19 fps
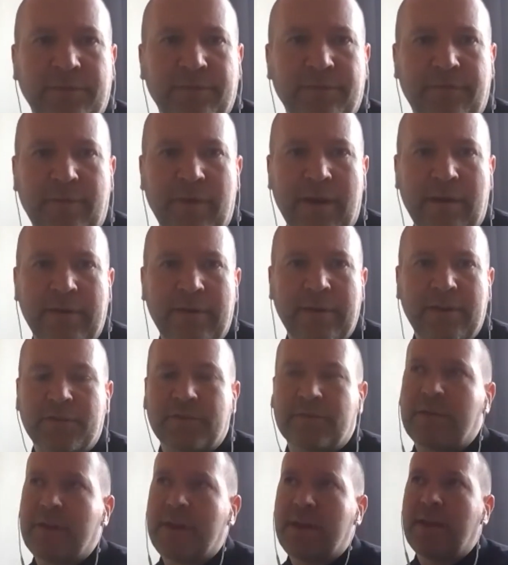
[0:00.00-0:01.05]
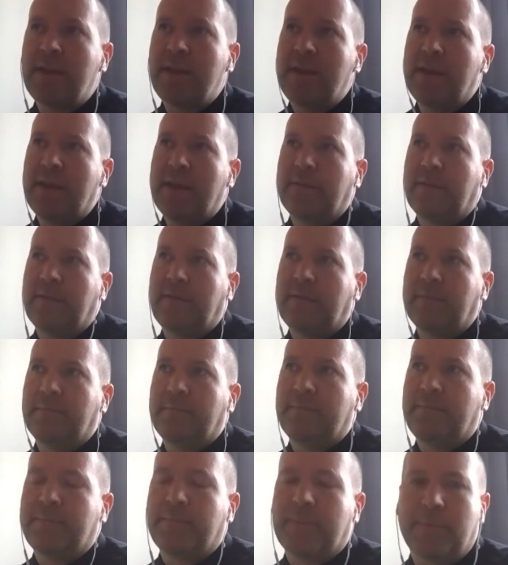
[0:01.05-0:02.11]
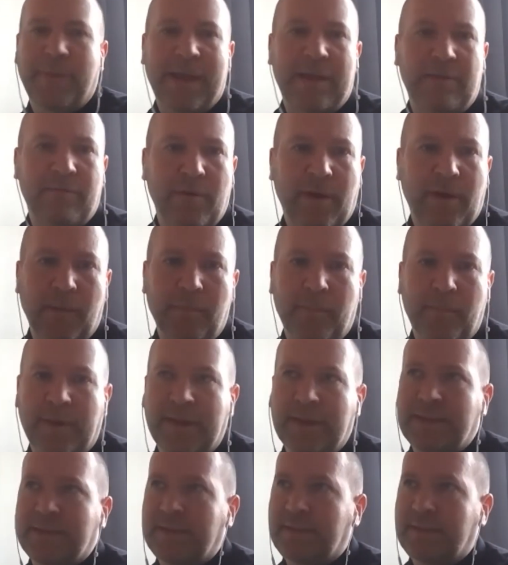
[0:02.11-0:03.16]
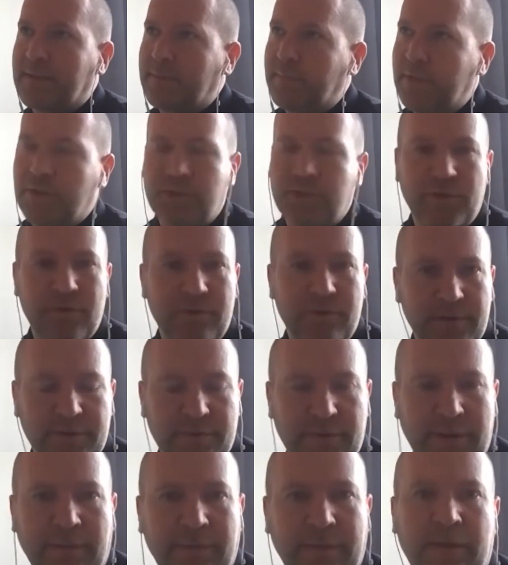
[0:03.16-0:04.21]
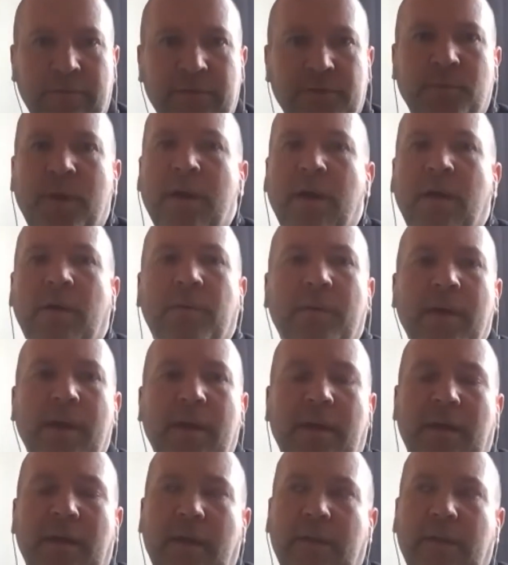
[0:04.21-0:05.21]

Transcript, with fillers: for our industry that the payroll companies and some insurers out there as well have